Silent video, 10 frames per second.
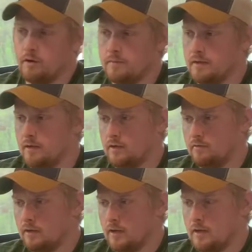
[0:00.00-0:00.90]
I mean,
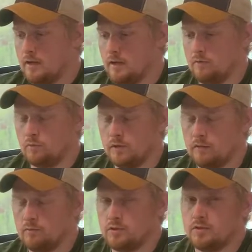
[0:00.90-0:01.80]
it really
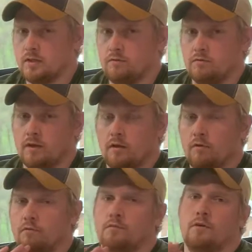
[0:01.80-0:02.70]
will just give you that
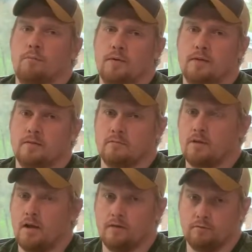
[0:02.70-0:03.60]
overall peace of
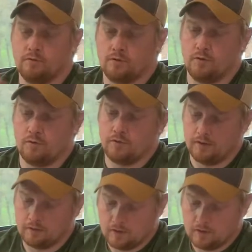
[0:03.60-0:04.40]
mind for the whole thing.